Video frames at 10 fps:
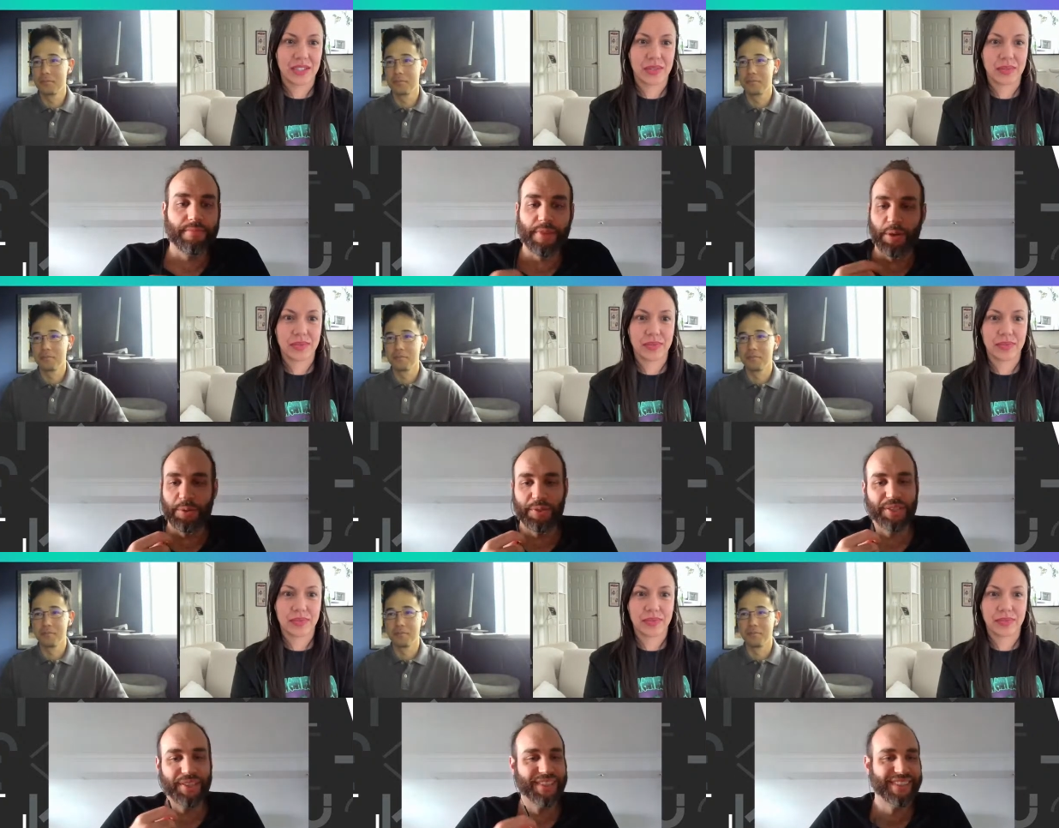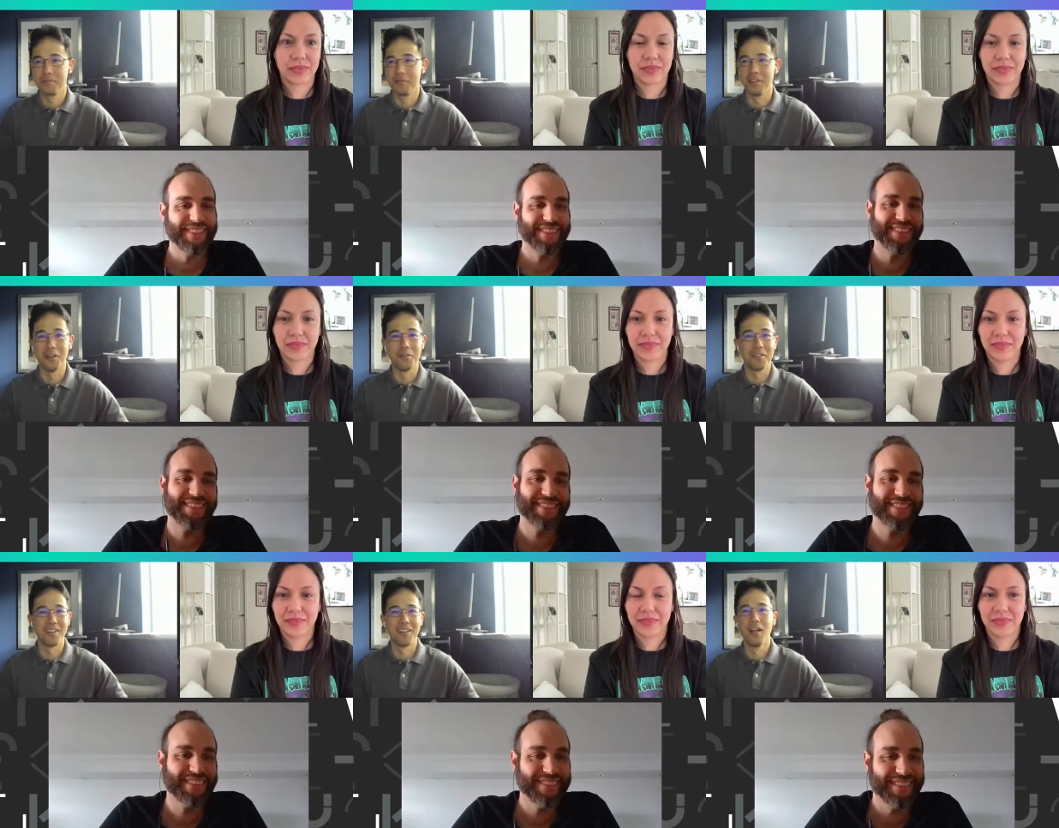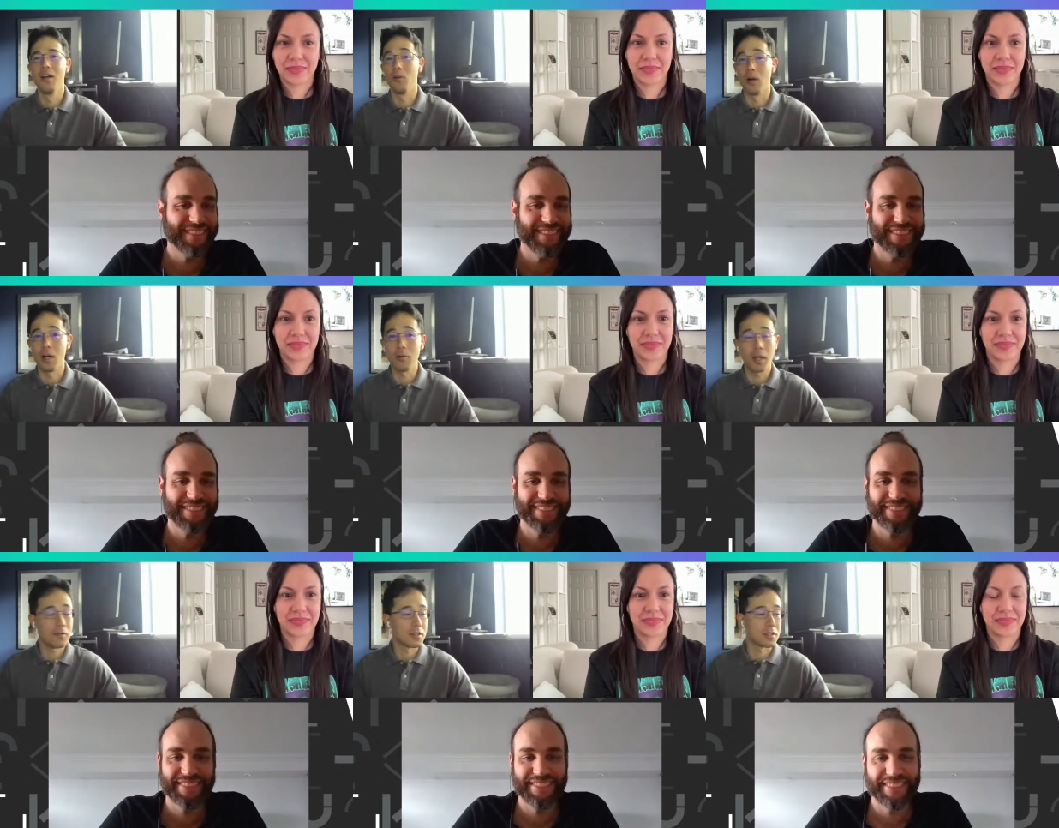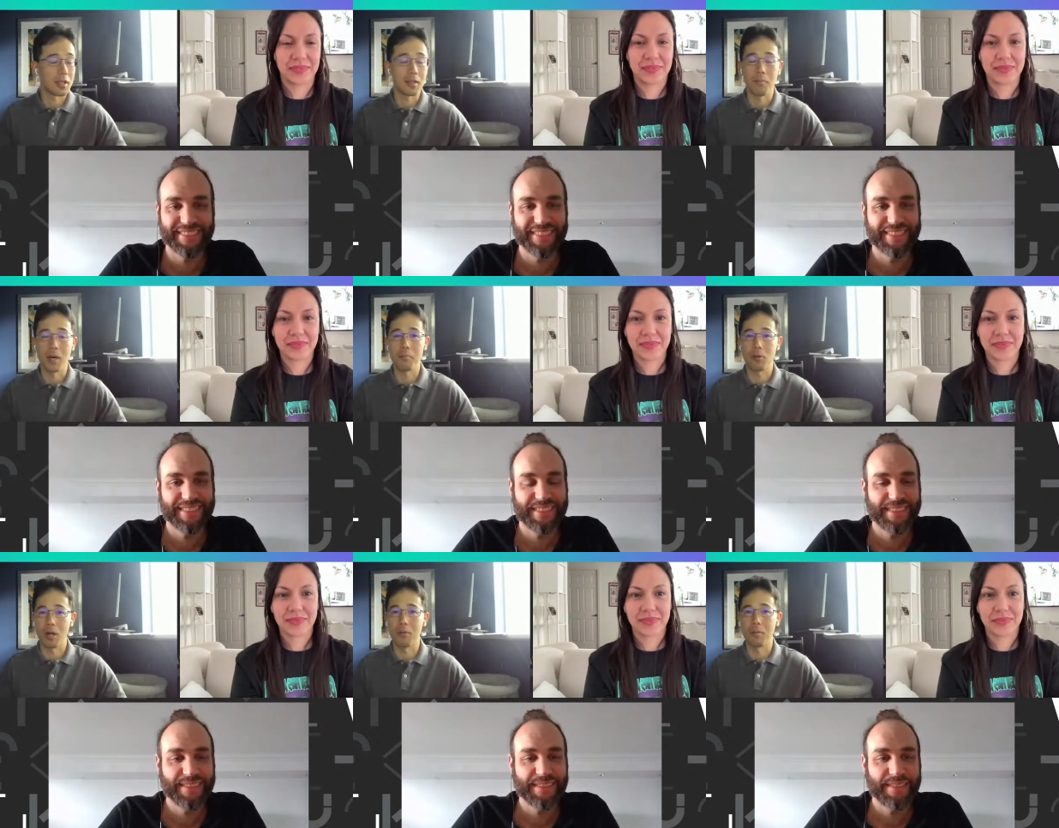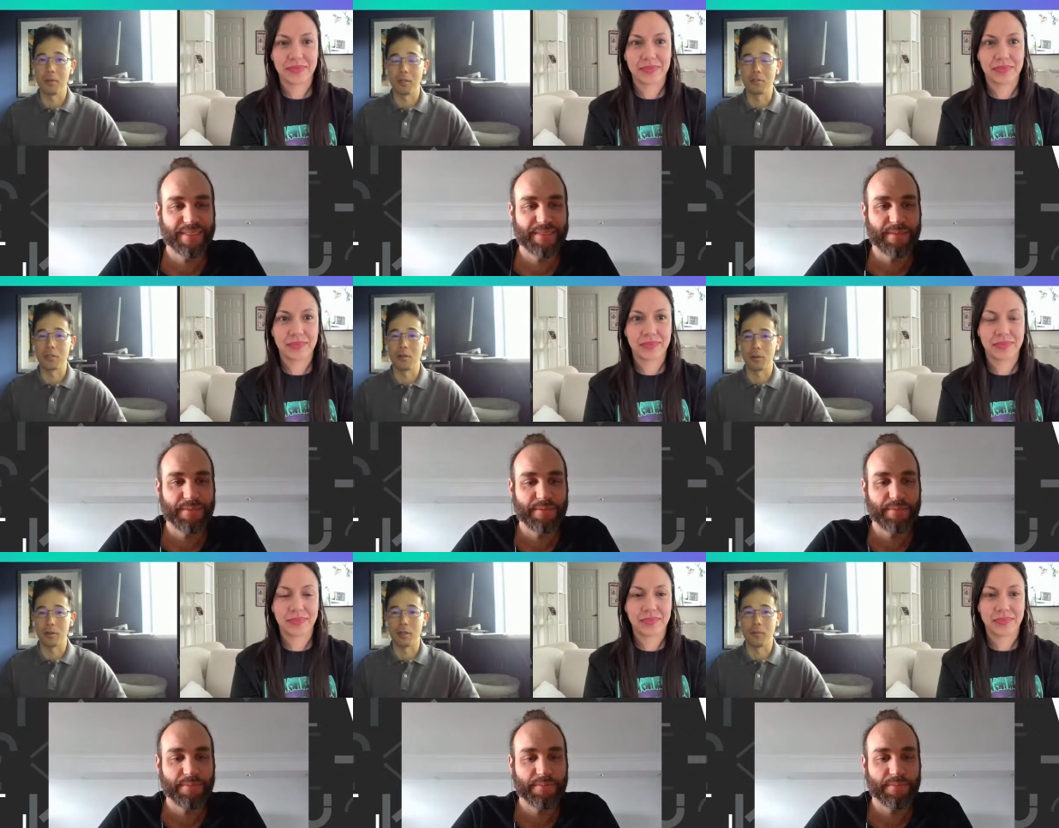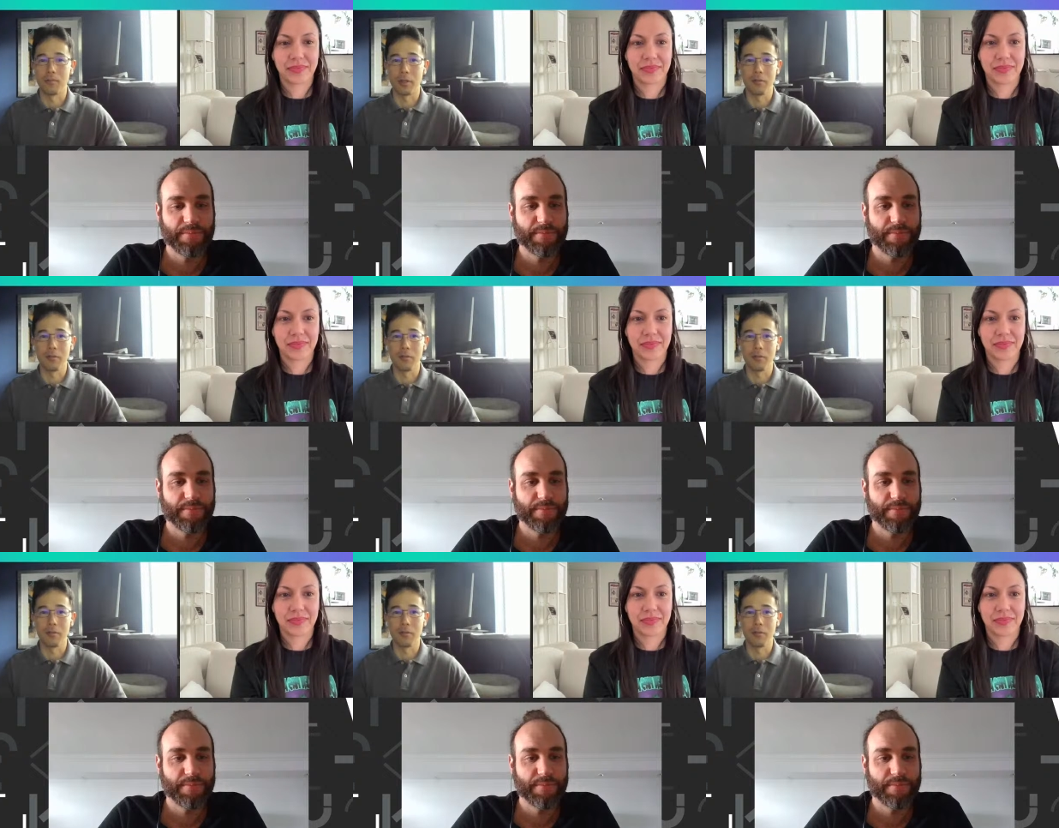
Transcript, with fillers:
Speaker 1: No. No? Well, I would have to say that mine probably is CoTA now.